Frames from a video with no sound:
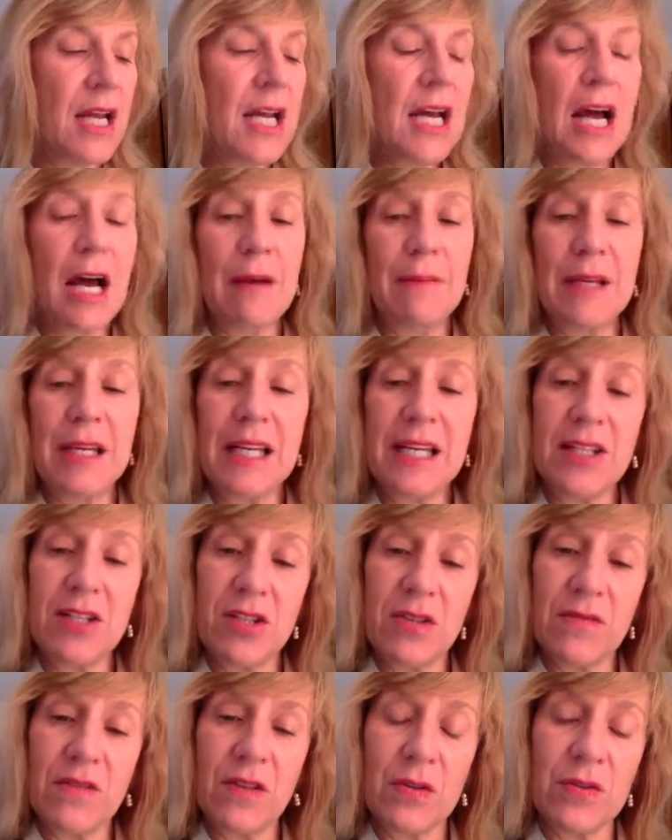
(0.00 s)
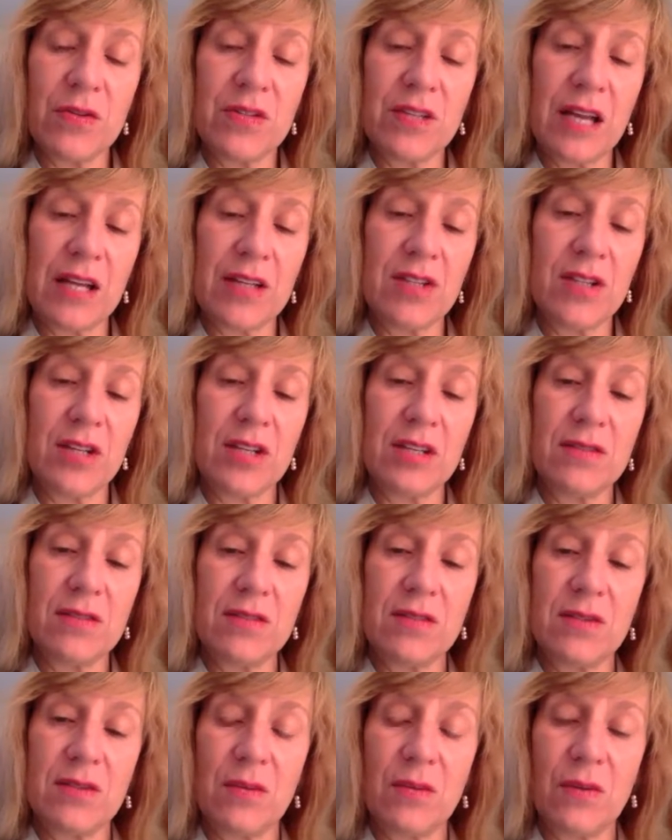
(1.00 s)
In each of those
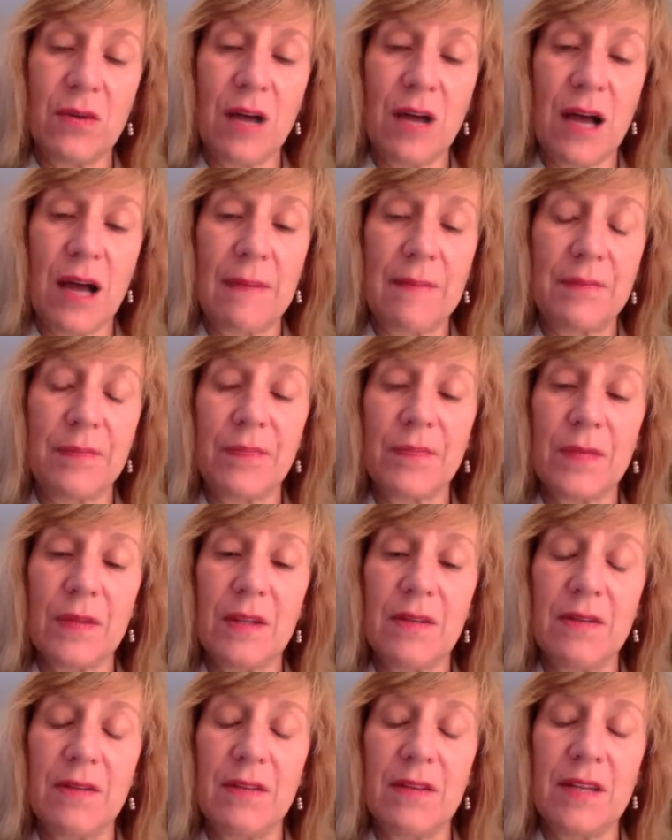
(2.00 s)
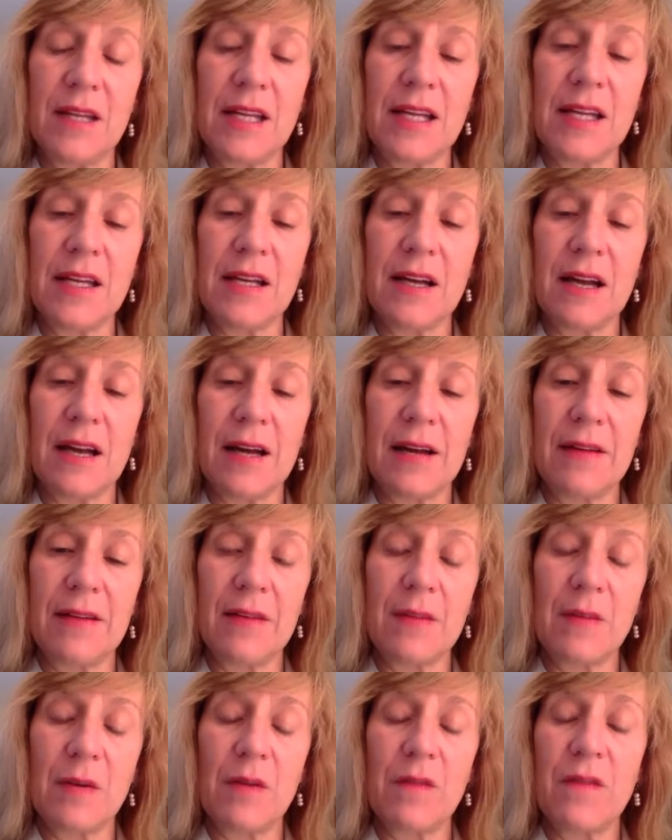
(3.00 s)
sections, the
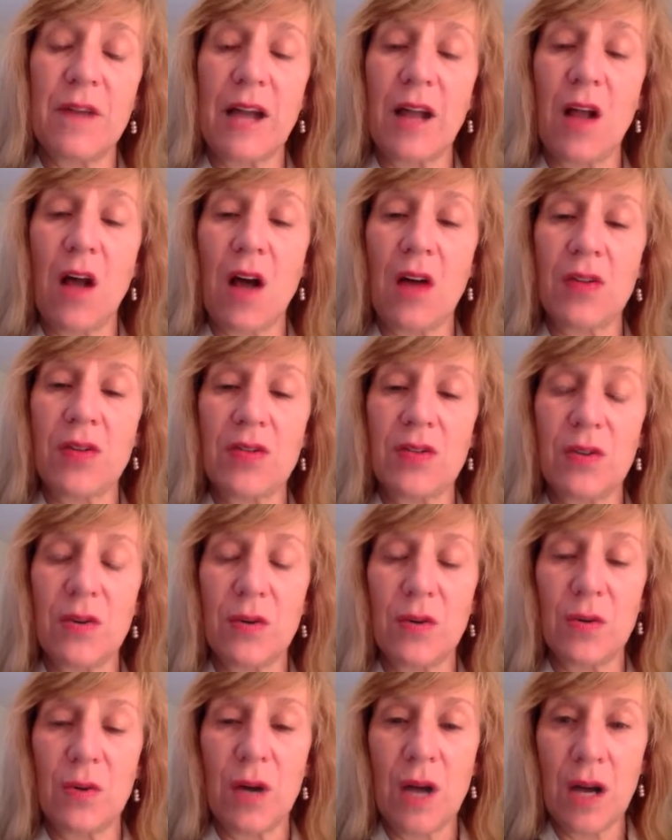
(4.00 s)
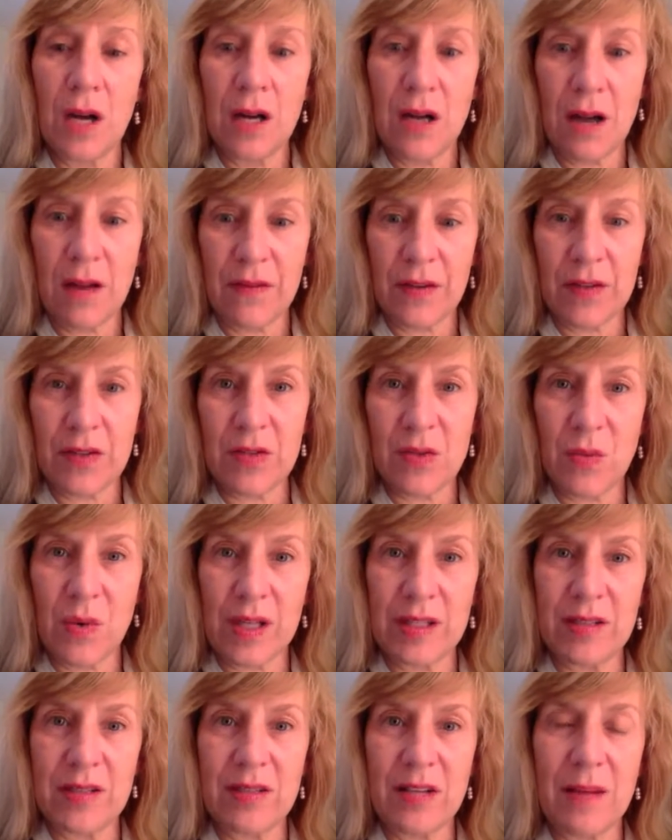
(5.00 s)
profile also covers
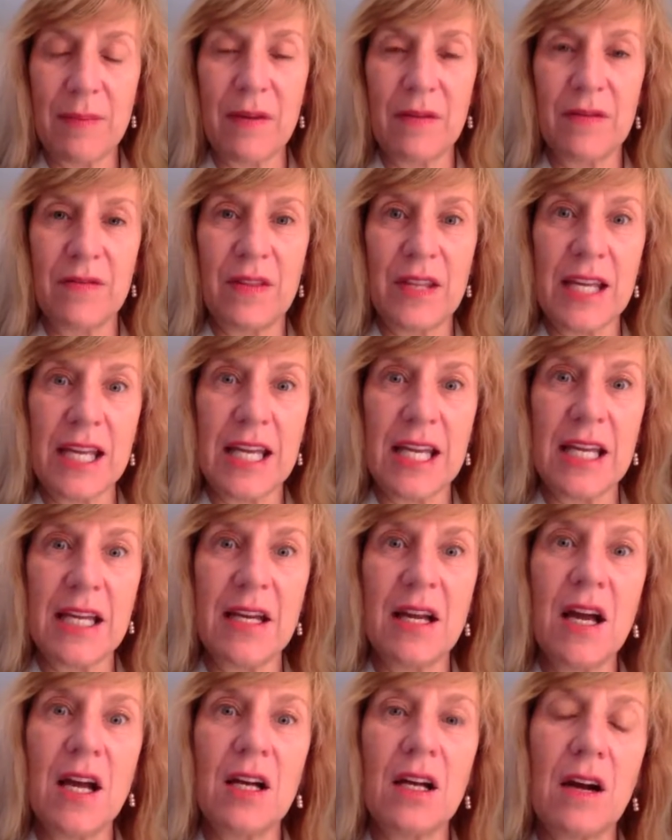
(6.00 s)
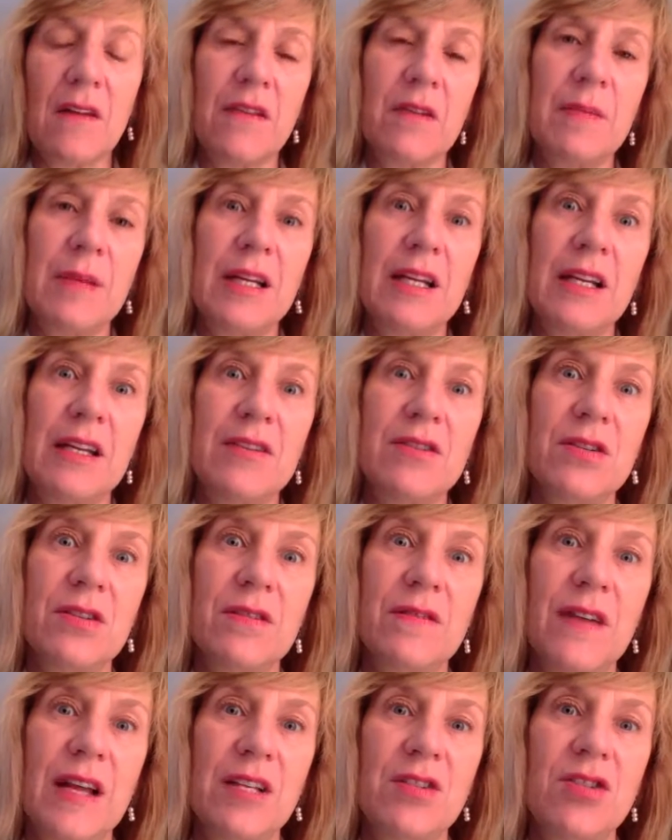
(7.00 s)
what some of the government
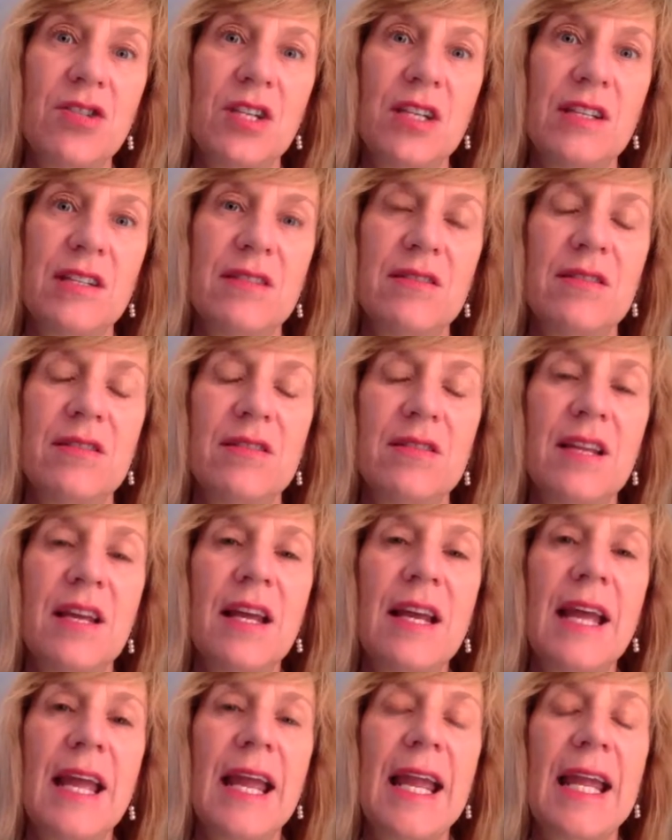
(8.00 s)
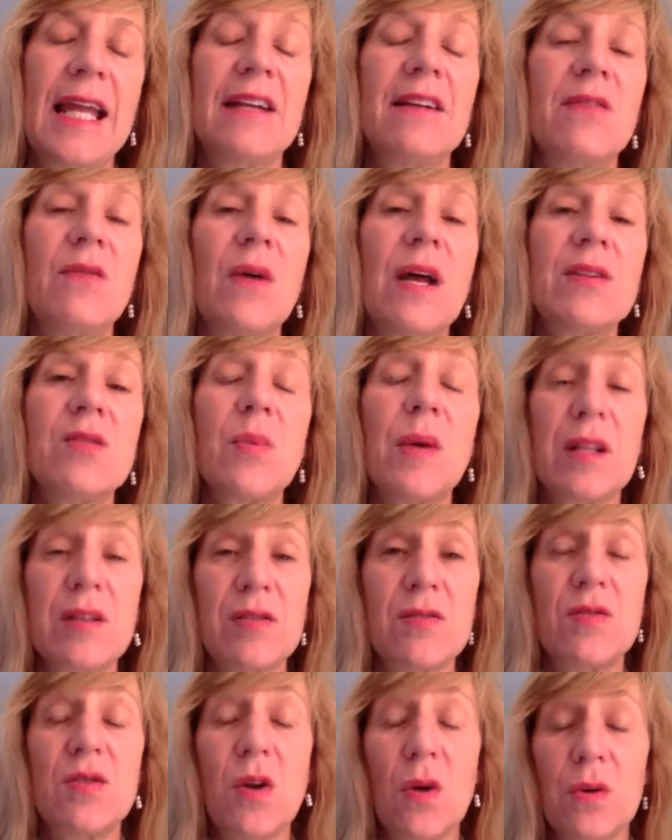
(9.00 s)
interventions and as well
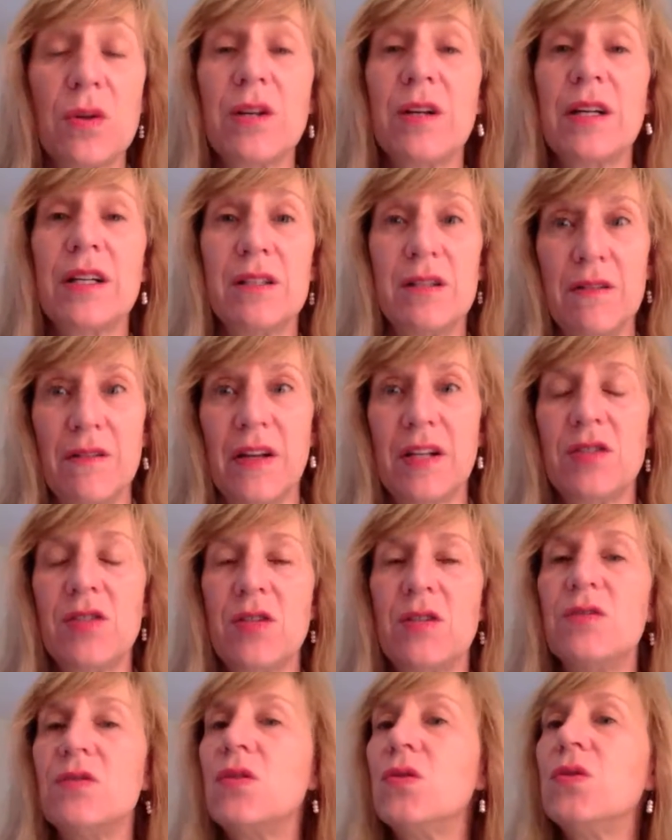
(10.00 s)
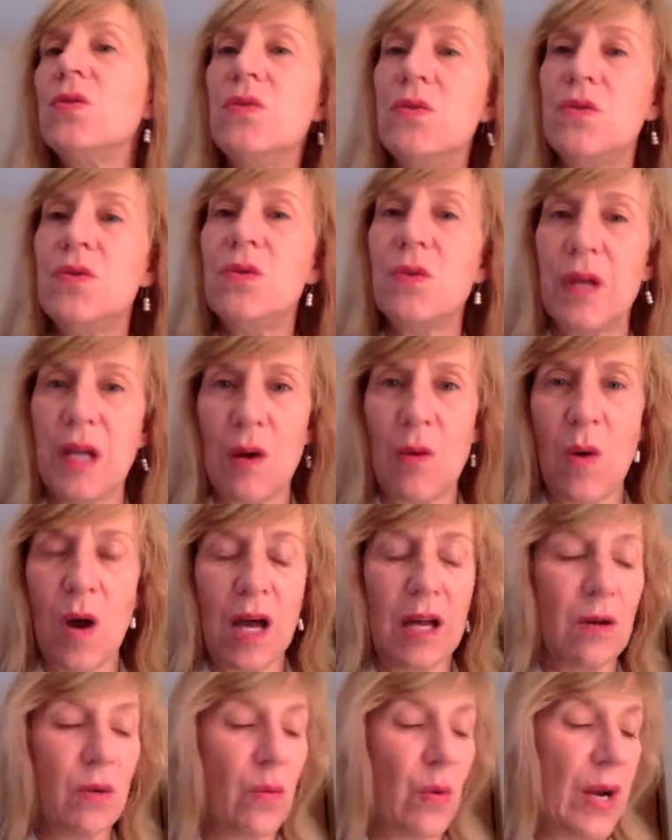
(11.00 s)
as donor interventions, who's doing
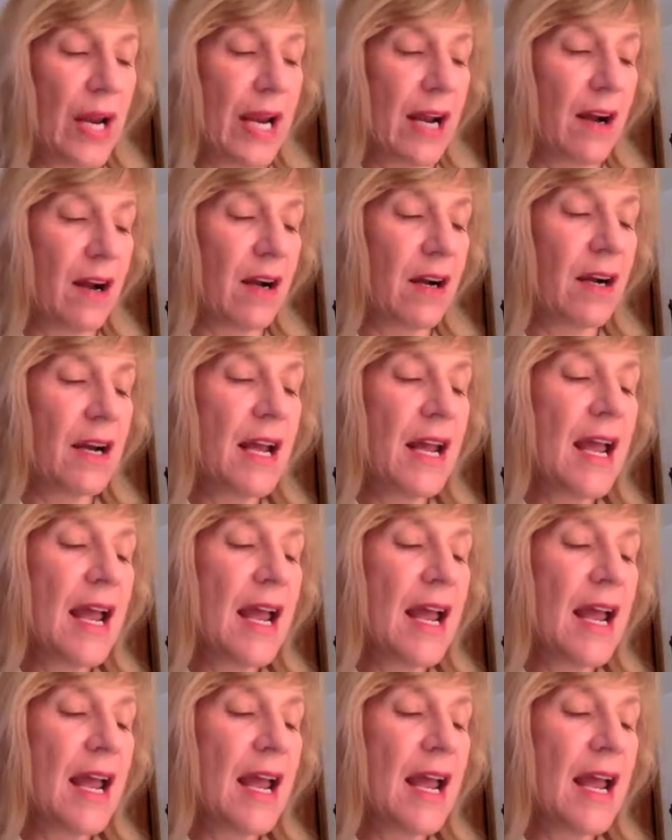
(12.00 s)
what, where.